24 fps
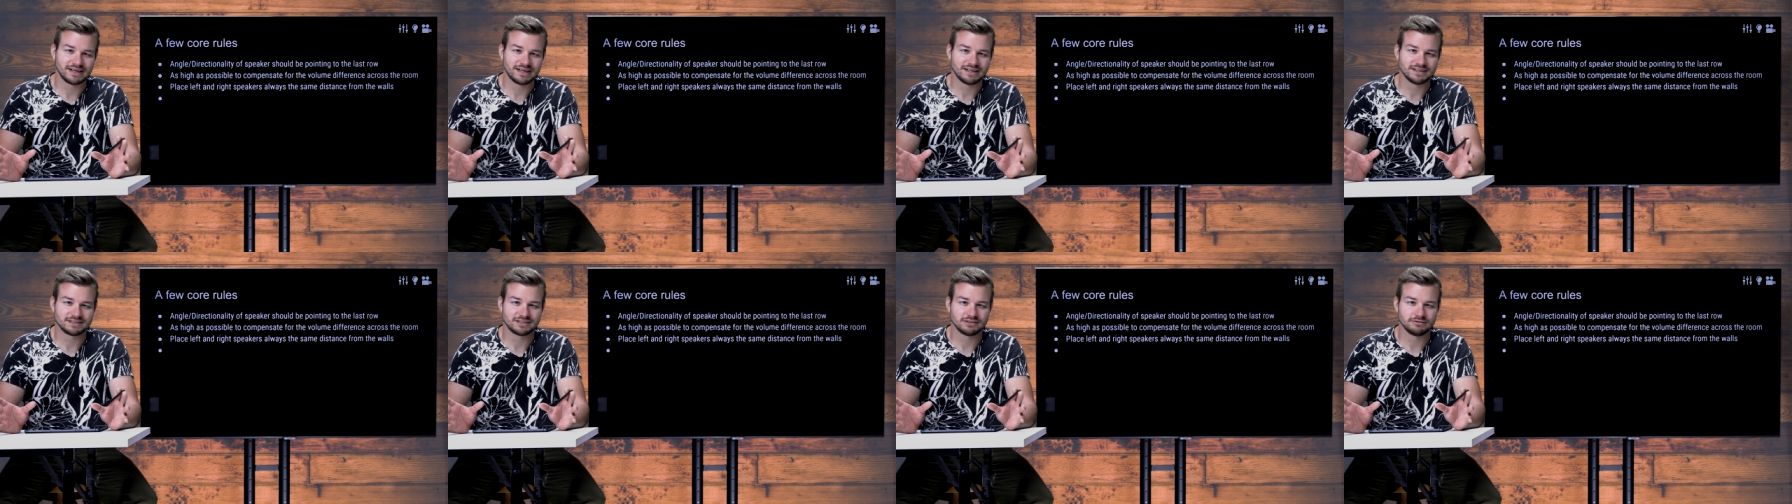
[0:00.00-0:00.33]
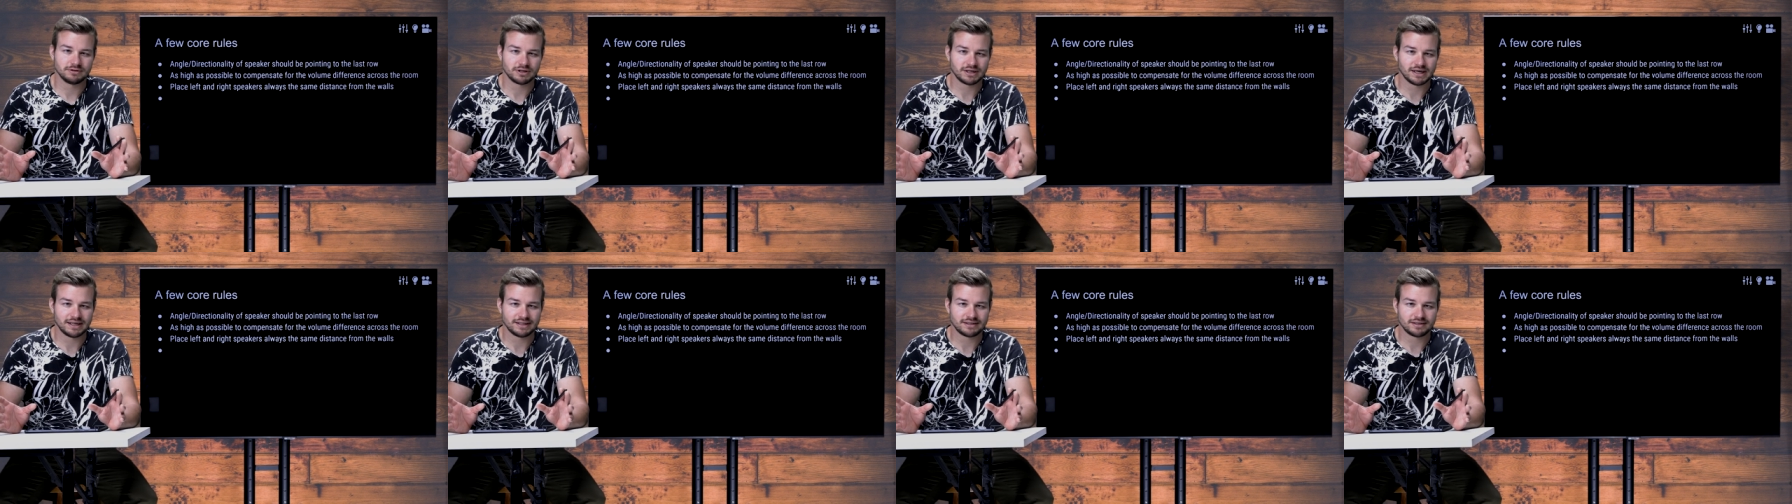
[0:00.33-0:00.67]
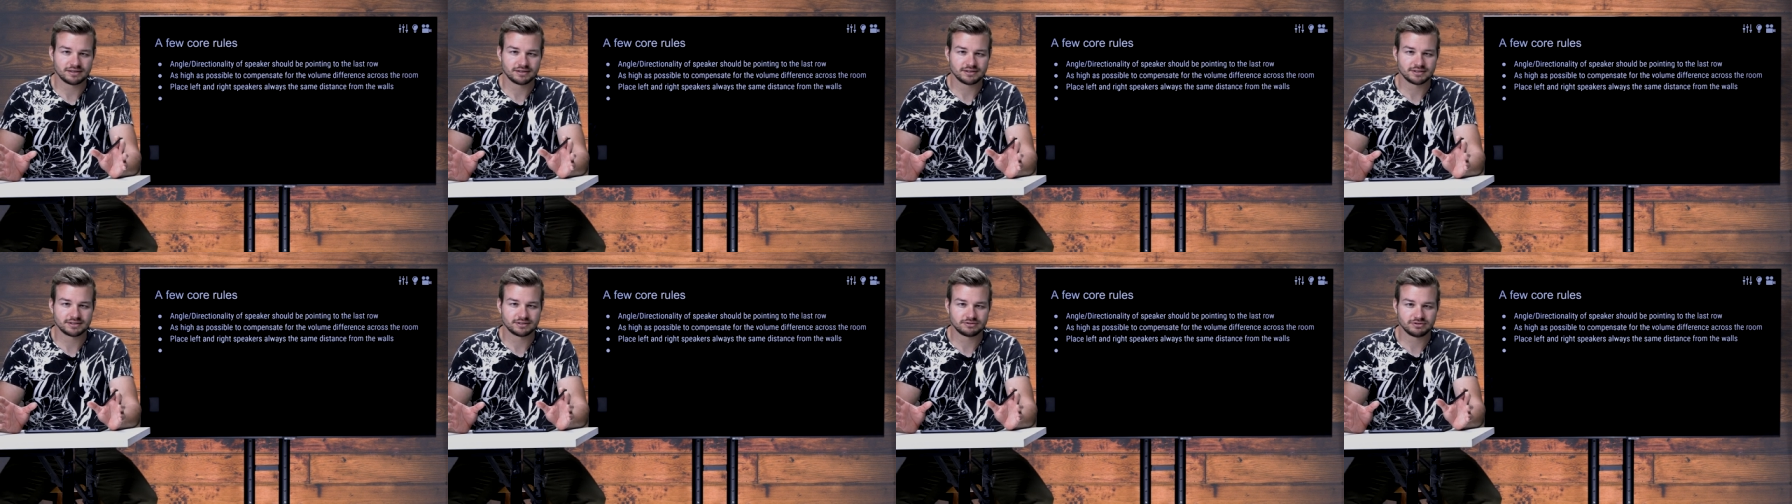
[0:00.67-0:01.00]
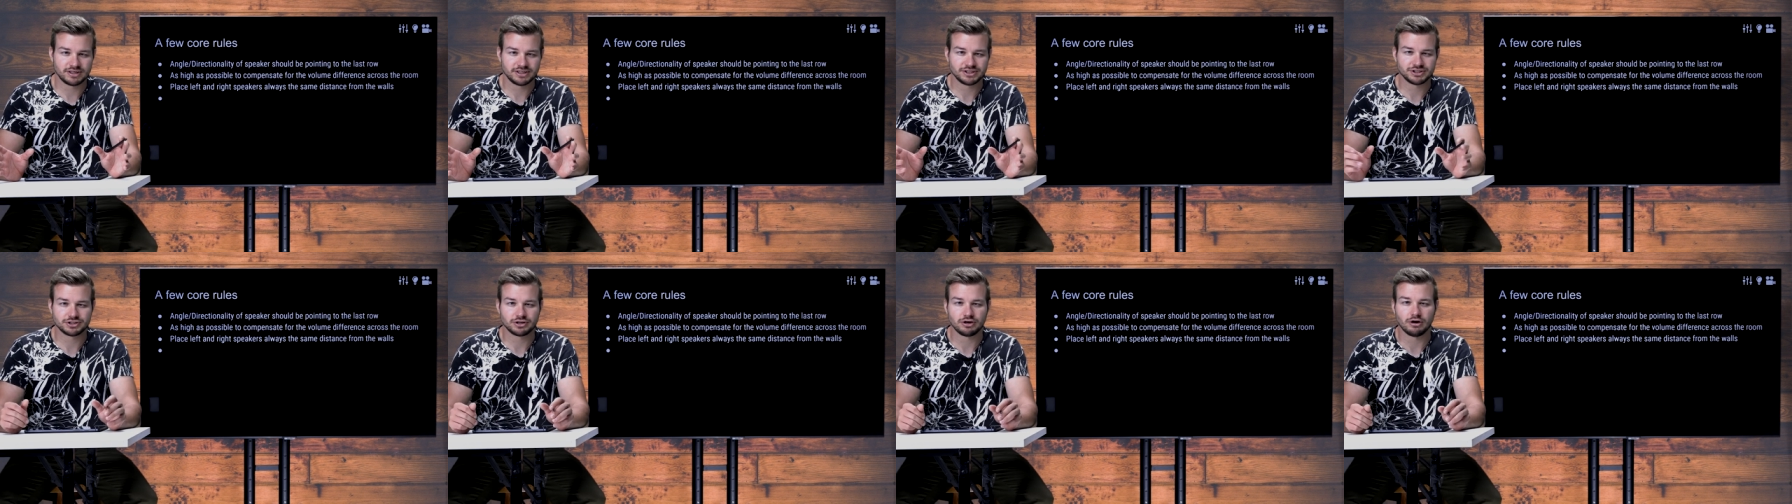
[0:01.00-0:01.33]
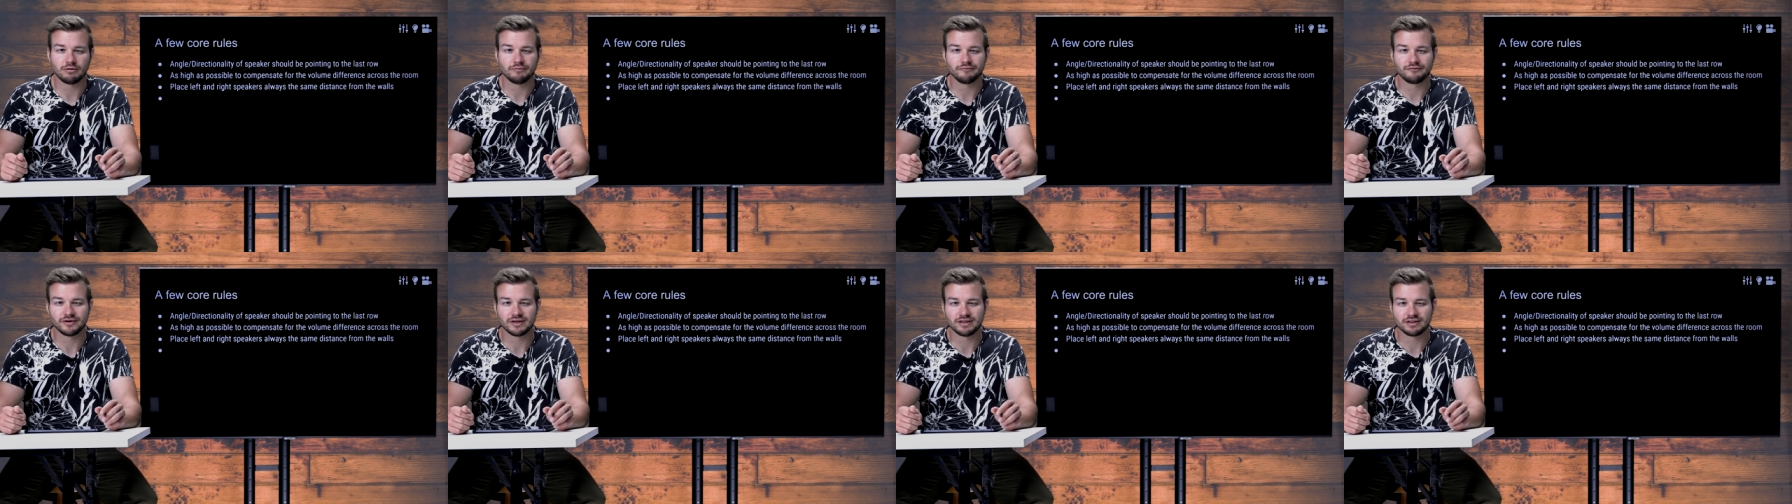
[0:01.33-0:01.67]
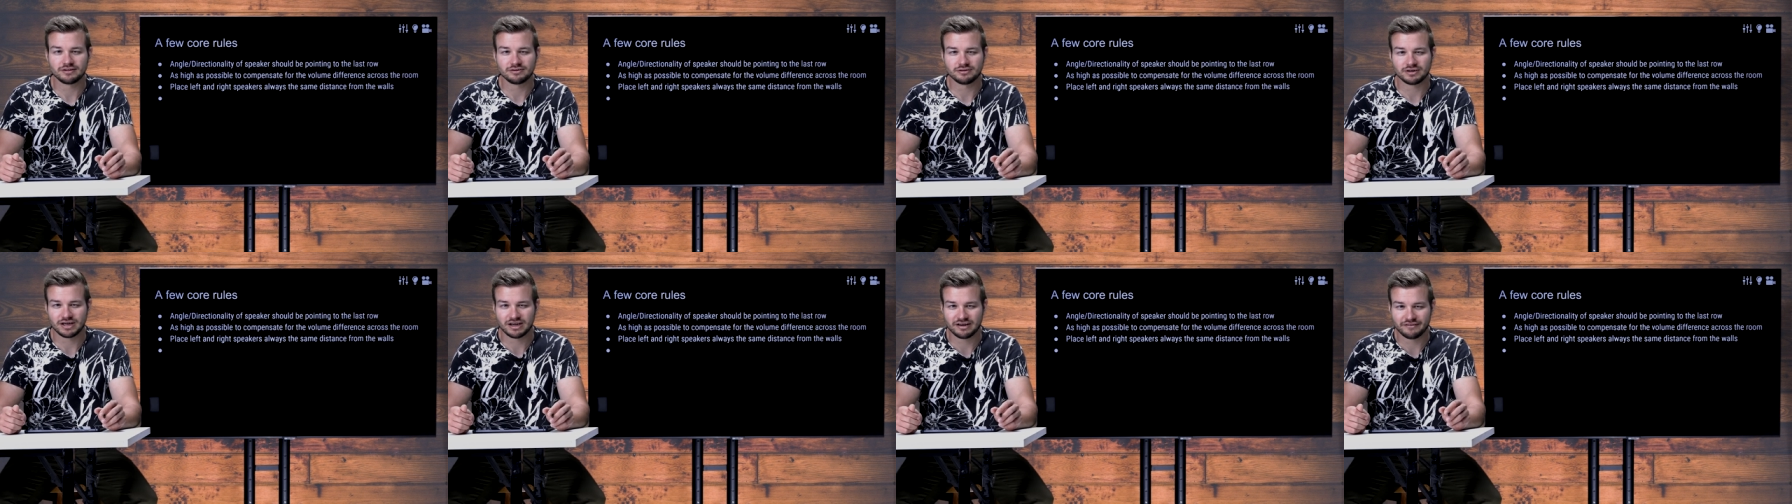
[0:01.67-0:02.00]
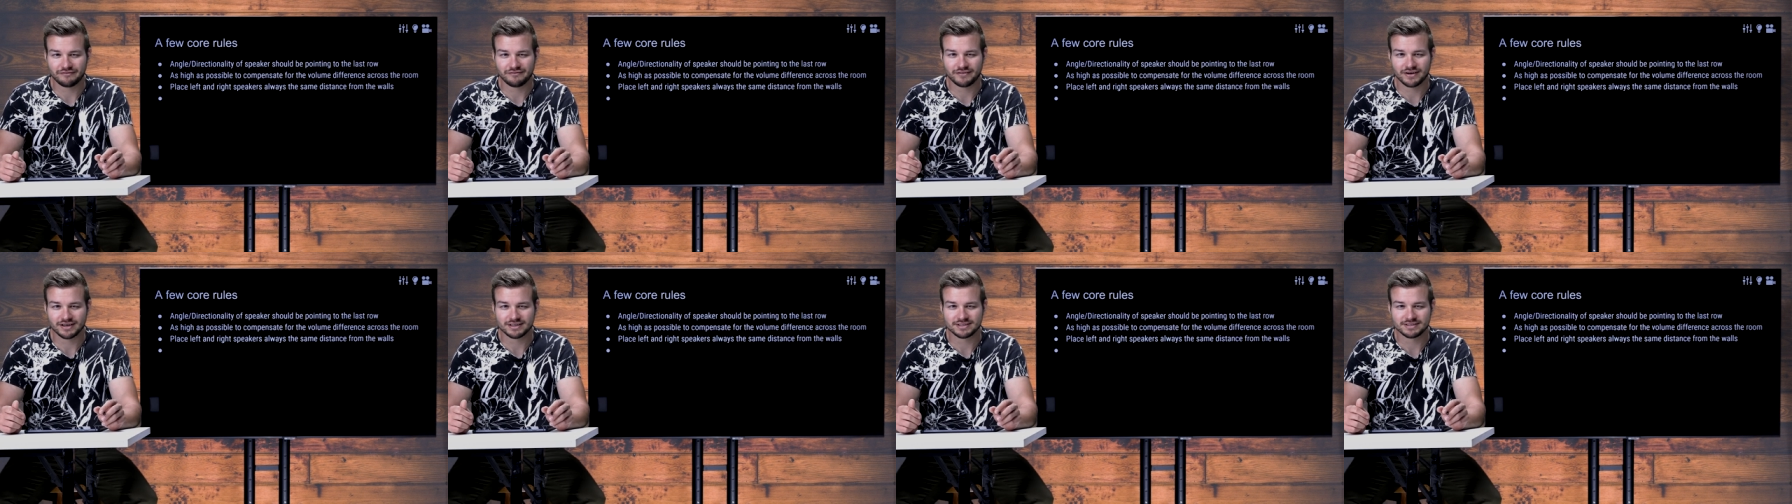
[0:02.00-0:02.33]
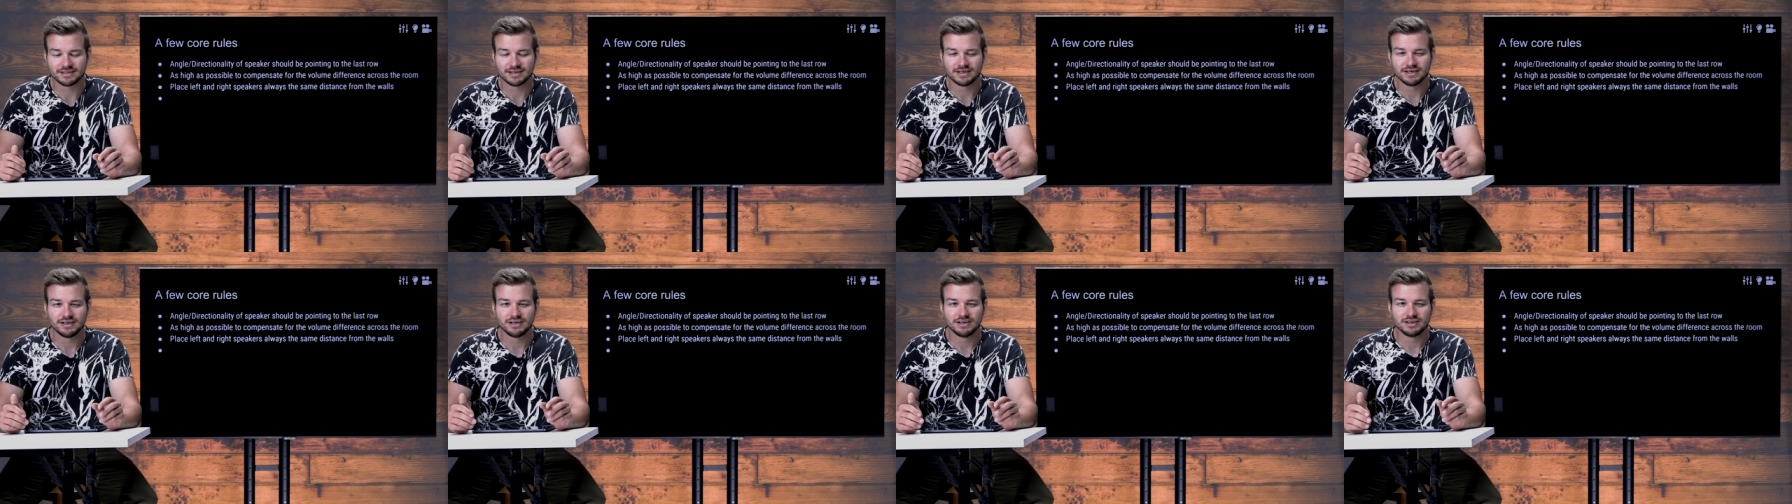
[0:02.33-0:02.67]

Else you will get strange comb filter effect.